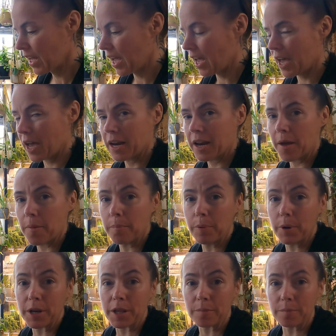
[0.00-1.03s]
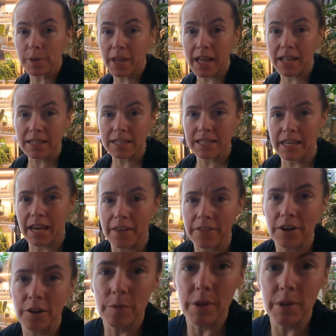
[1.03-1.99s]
and putting plants together